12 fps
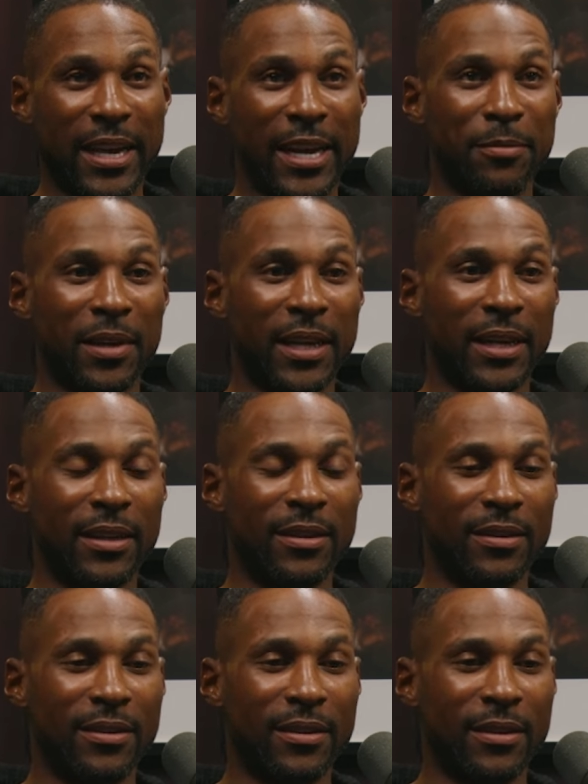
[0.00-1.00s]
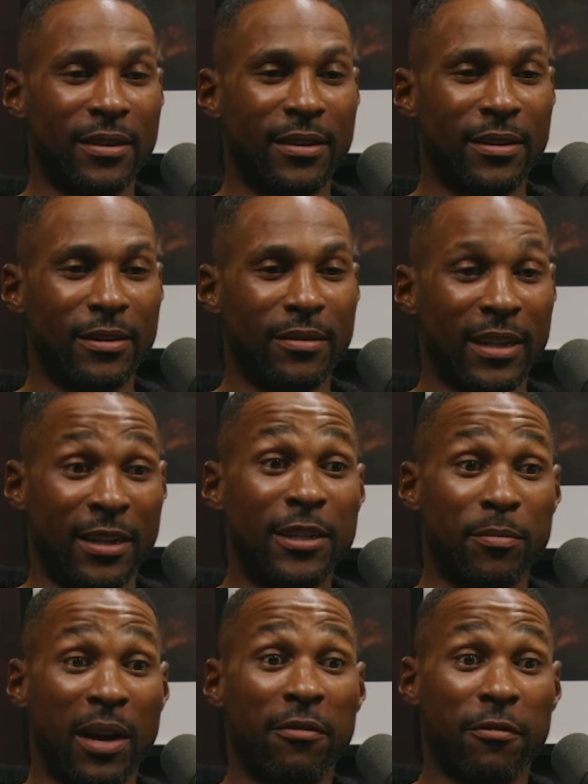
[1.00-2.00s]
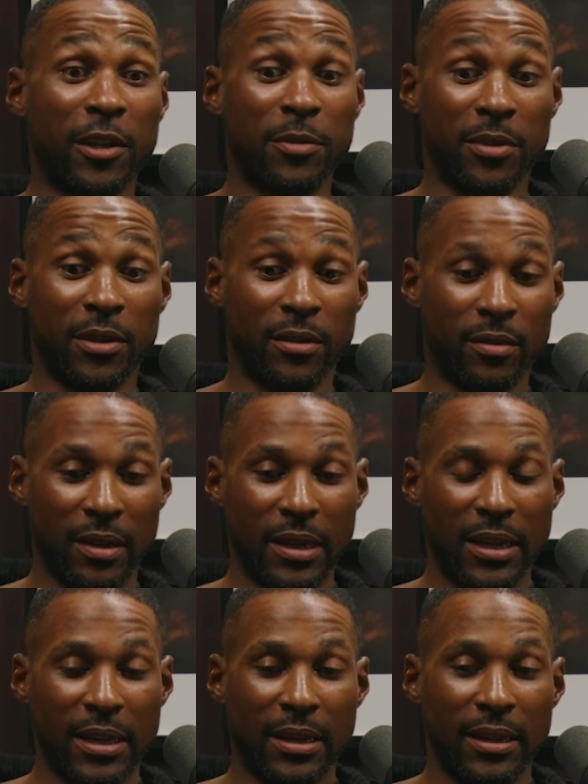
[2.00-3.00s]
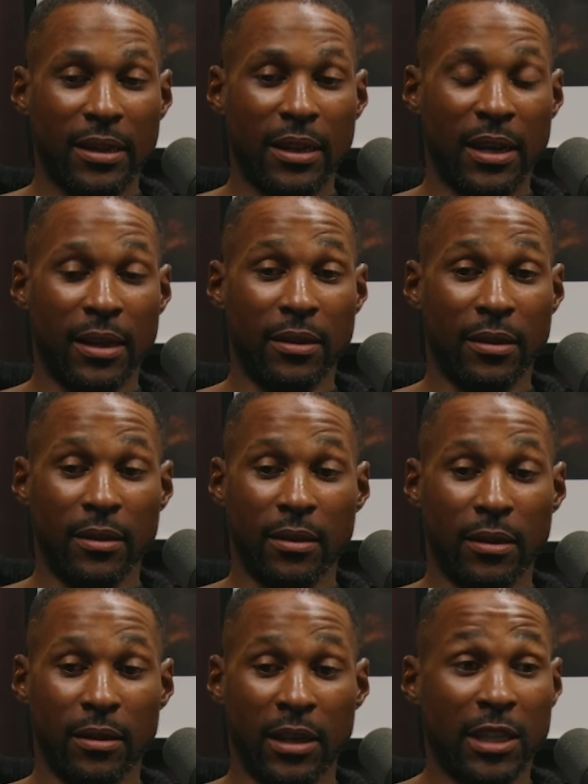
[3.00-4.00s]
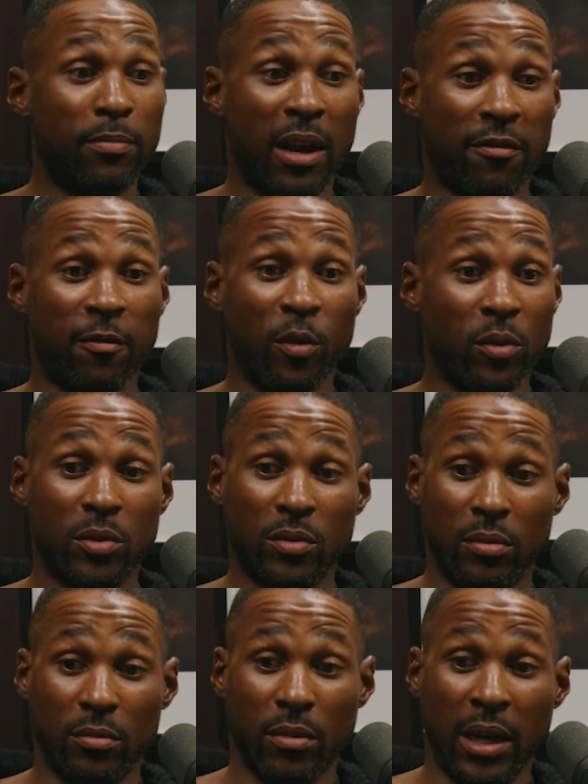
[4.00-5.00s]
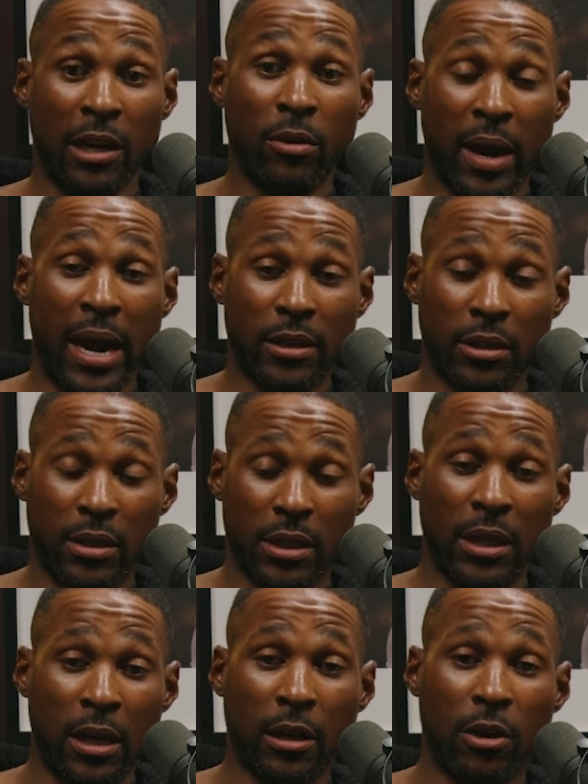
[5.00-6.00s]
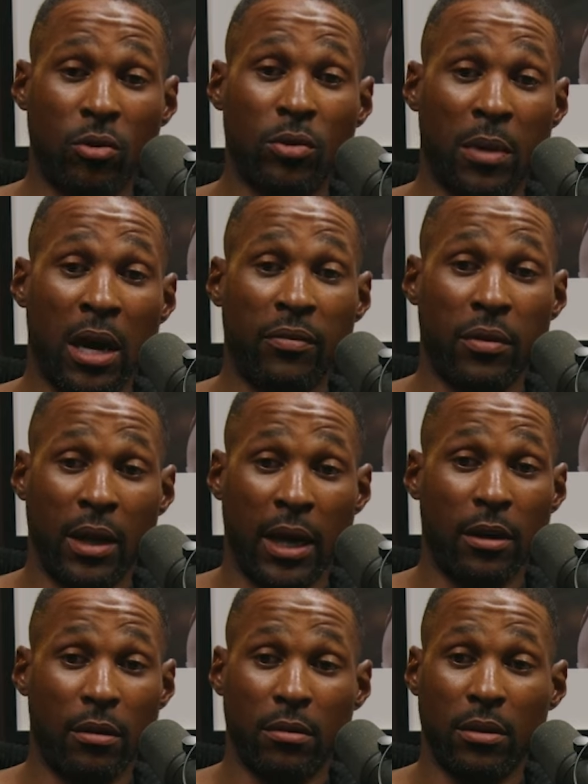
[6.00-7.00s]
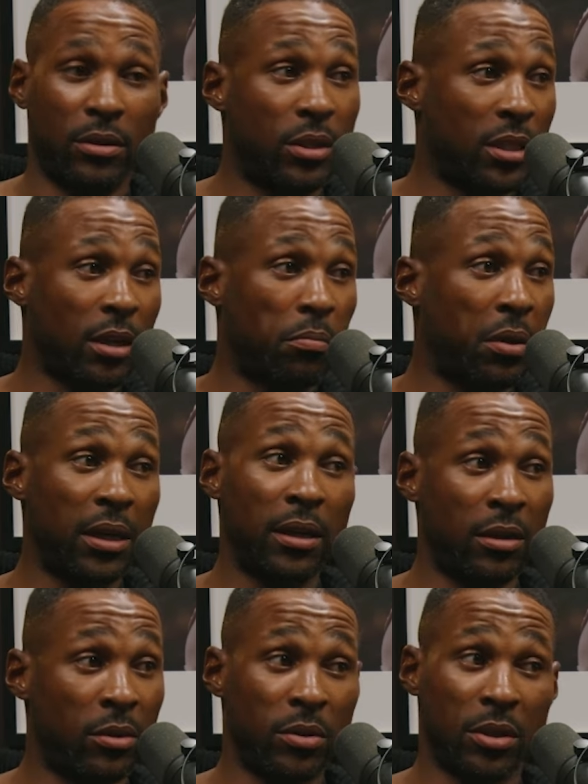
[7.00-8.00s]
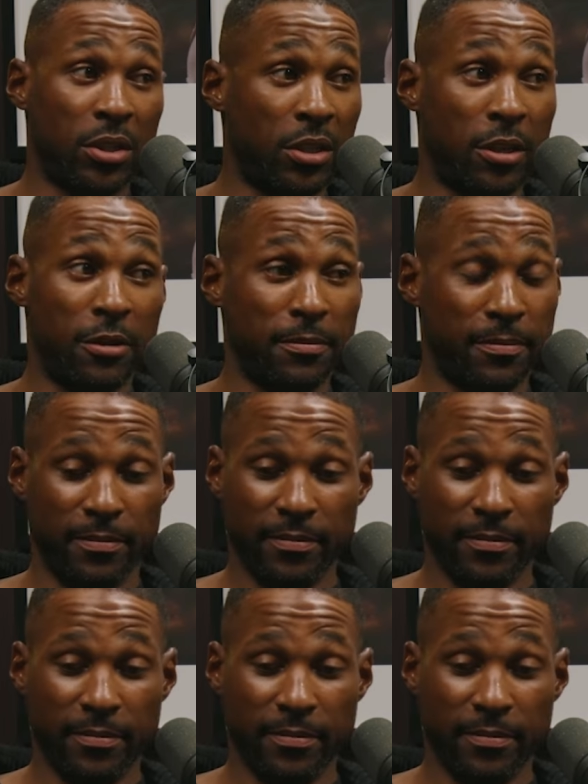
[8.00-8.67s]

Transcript: came late, and this is my freshman year. And this is my first interaction seeing Coach Moffitt just completely lose his shit.